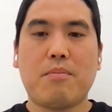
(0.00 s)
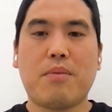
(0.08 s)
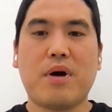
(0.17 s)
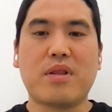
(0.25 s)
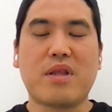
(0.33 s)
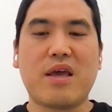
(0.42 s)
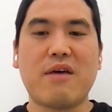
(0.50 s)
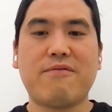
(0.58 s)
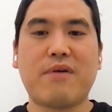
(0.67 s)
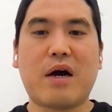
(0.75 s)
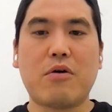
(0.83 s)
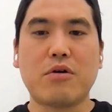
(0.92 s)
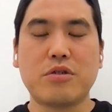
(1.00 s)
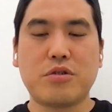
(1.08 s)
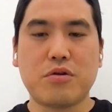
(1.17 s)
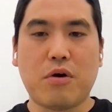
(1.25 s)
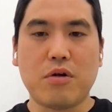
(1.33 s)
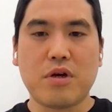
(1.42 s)
But if our
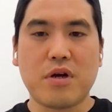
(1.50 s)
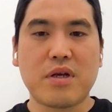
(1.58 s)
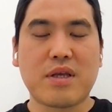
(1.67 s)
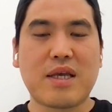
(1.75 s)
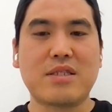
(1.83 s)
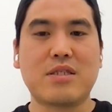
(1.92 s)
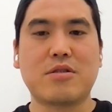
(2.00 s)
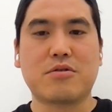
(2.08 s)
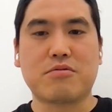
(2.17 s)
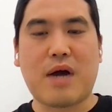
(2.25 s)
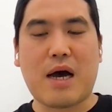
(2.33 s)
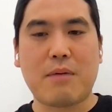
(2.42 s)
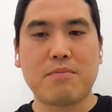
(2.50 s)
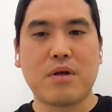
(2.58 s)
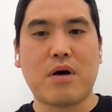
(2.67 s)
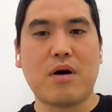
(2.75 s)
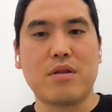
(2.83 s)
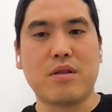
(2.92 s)
shoulder gets dropped
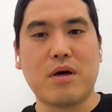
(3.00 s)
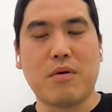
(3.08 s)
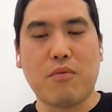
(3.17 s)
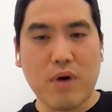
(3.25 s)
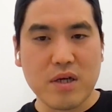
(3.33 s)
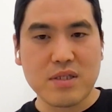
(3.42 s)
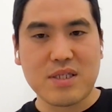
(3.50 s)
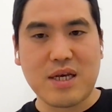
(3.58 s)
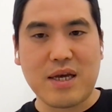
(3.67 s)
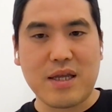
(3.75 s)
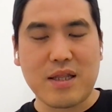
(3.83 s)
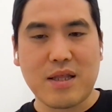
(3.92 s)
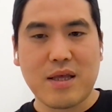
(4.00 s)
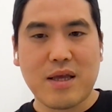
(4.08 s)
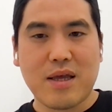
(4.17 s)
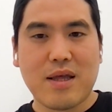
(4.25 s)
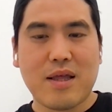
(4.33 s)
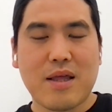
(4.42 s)
on the one side,
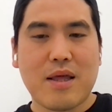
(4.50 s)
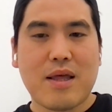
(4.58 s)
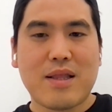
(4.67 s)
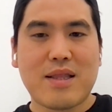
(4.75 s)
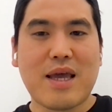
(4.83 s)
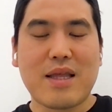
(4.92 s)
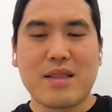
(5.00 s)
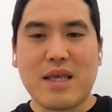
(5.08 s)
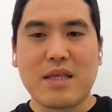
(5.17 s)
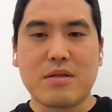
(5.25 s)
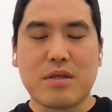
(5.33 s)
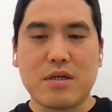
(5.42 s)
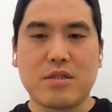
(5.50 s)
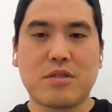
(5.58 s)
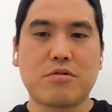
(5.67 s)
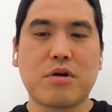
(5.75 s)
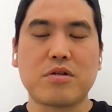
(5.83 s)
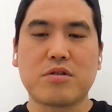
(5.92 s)
then that the
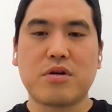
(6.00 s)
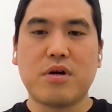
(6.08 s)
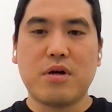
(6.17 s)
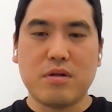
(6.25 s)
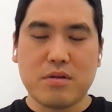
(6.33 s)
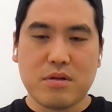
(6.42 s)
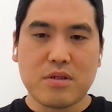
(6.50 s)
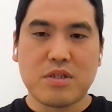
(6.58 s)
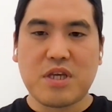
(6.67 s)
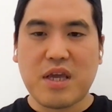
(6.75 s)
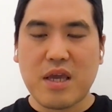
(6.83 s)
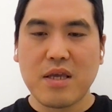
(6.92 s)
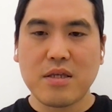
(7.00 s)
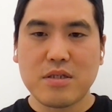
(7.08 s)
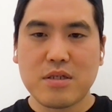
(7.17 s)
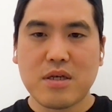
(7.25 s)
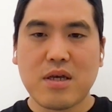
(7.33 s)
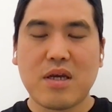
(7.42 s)
structural
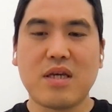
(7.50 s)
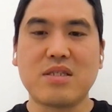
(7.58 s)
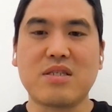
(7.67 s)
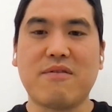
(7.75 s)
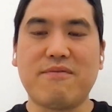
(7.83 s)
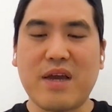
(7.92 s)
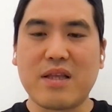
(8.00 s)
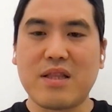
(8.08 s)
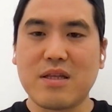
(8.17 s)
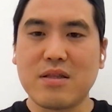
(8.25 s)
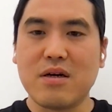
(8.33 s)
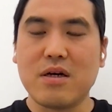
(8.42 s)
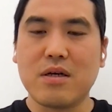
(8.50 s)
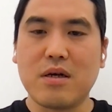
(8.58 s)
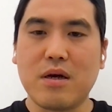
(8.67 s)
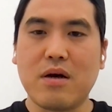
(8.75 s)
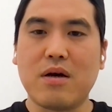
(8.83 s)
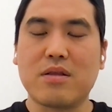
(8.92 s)
change is affecting the,
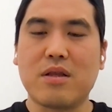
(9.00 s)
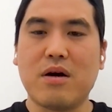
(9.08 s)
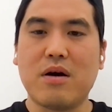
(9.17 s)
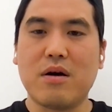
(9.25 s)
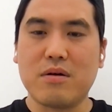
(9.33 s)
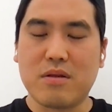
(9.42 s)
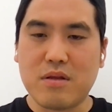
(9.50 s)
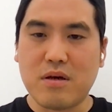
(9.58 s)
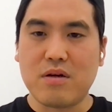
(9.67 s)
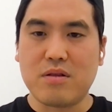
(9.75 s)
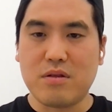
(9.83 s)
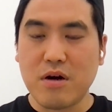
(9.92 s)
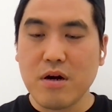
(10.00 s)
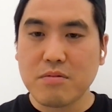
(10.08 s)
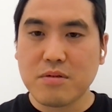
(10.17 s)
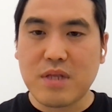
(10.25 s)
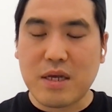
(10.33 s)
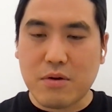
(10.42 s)
the, the
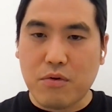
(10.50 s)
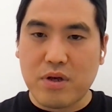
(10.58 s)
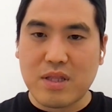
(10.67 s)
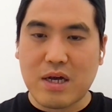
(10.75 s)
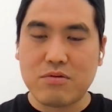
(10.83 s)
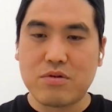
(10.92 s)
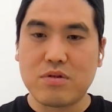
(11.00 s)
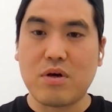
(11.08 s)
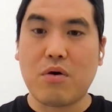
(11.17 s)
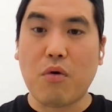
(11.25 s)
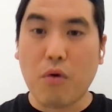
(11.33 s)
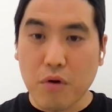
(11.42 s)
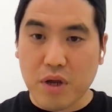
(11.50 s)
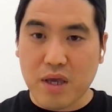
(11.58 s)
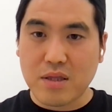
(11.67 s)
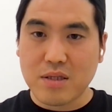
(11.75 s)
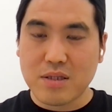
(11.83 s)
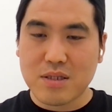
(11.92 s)
nerves that going down to the
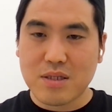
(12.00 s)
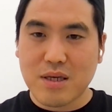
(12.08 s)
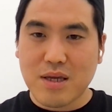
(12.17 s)
organs